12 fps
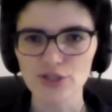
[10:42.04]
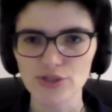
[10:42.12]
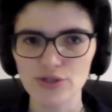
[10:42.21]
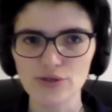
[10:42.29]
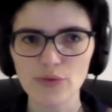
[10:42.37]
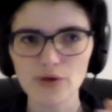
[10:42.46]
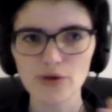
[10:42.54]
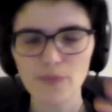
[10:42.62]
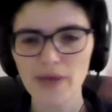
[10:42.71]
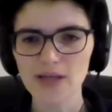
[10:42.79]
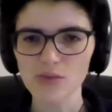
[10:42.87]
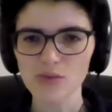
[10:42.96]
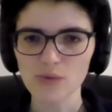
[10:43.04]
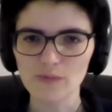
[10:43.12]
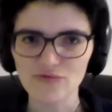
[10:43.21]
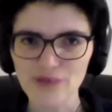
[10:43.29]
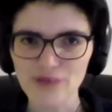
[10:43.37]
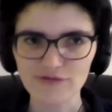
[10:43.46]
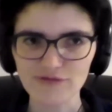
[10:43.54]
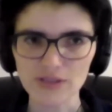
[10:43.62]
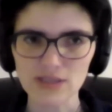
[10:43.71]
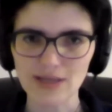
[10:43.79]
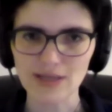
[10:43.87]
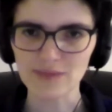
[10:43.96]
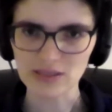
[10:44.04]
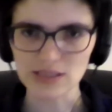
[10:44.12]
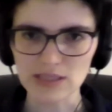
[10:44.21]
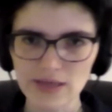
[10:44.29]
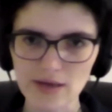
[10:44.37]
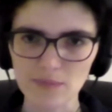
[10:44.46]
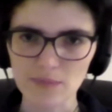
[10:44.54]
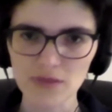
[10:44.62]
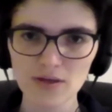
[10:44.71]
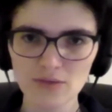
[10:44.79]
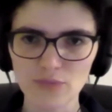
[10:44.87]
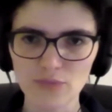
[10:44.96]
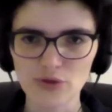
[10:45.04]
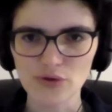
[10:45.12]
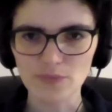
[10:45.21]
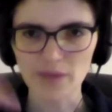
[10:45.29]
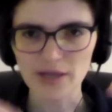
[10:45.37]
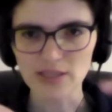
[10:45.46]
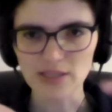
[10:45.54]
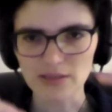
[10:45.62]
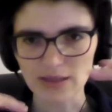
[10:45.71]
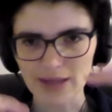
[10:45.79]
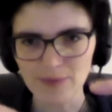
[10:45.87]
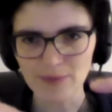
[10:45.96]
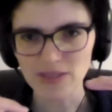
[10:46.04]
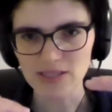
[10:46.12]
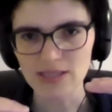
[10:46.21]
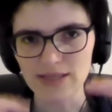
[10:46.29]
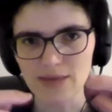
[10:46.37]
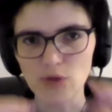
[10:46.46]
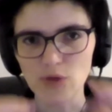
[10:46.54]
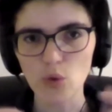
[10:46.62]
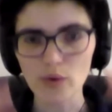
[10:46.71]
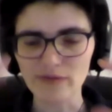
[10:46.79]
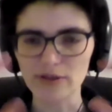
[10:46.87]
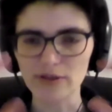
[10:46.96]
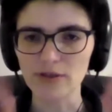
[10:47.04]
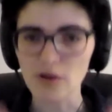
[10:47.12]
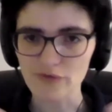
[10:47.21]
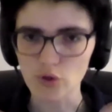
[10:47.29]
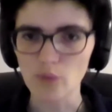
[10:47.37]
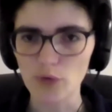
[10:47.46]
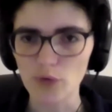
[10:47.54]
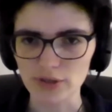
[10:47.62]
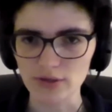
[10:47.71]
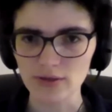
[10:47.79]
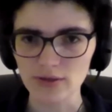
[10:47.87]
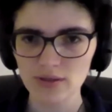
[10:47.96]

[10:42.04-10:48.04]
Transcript: you don't compare to a reference lambda CDM, but you compare to the lambda CDM equivalent of your model.